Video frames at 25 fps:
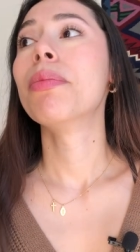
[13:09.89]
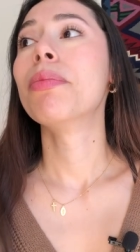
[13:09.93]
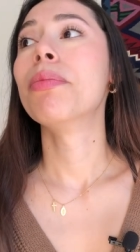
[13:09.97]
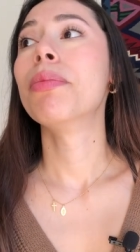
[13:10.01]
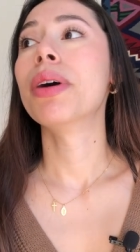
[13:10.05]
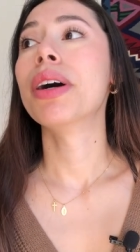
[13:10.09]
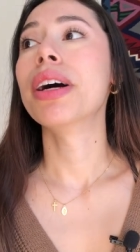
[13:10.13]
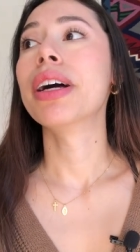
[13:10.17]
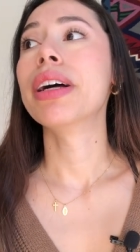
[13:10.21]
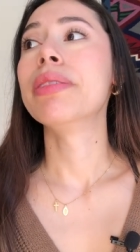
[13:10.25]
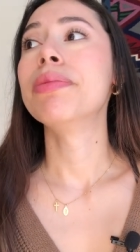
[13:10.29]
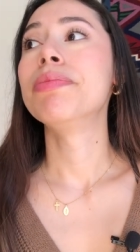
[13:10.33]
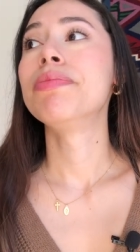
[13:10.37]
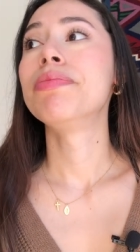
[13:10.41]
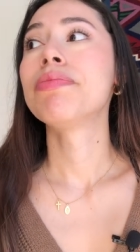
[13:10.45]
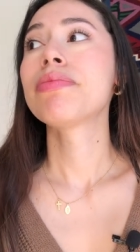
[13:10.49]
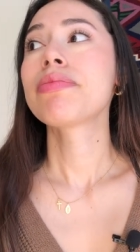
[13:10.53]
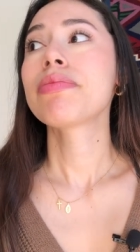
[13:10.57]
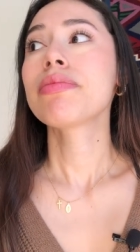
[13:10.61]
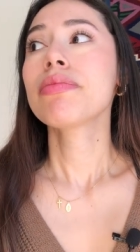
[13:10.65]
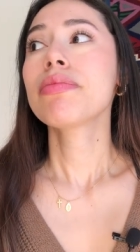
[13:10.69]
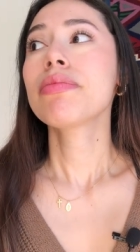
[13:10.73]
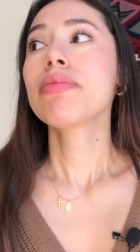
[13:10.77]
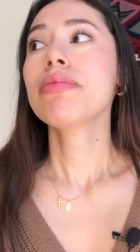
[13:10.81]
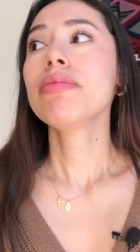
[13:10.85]
But
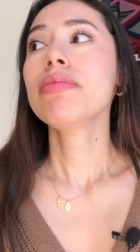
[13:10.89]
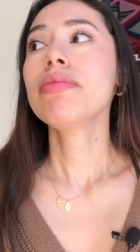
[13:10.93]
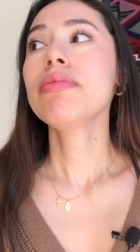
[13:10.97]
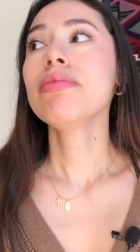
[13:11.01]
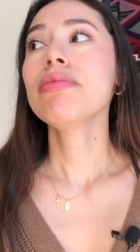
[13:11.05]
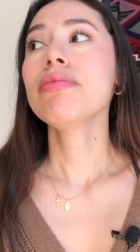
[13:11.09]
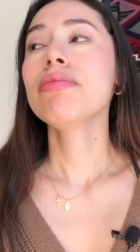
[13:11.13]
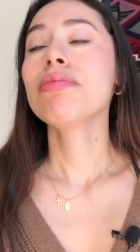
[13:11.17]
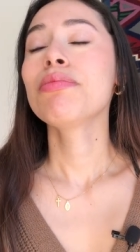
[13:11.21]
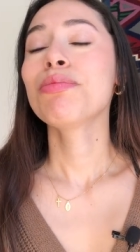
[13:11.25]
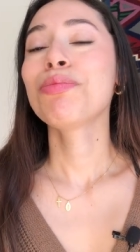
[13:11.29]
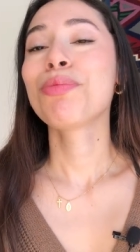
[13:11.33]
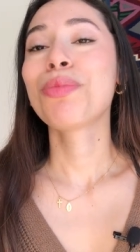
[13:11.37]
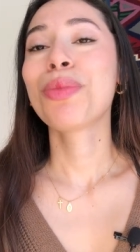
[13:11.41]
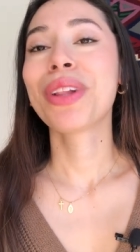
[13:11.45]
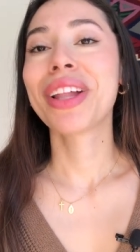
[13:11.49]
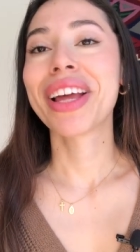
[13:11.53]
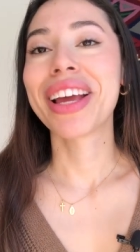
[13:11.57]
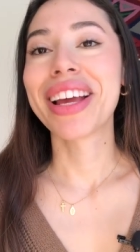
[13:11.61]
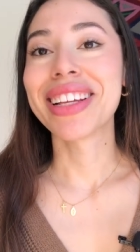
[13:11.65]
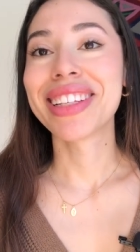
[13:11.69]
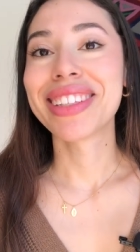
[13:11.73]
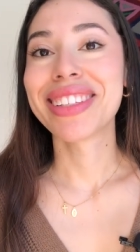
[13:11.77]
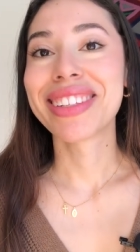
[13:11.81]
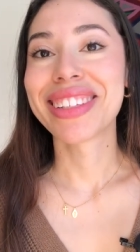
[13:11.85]

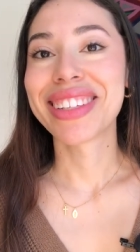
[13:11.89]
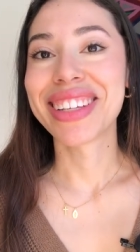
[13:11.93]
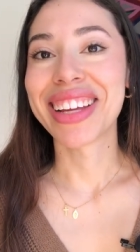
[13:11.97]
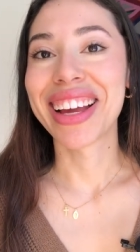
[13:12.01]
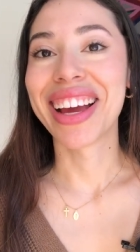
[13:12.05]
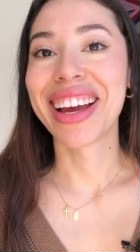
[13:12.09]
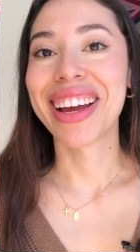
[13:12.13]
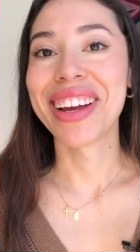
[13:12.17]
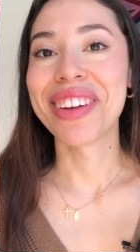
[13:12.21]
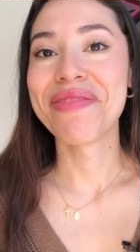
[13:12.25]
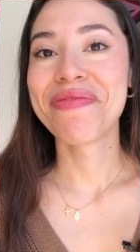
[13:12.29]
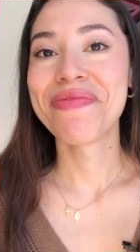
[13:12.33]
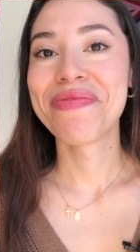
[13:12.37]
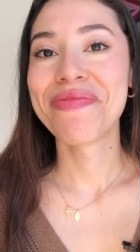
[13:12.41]
plants, yeah,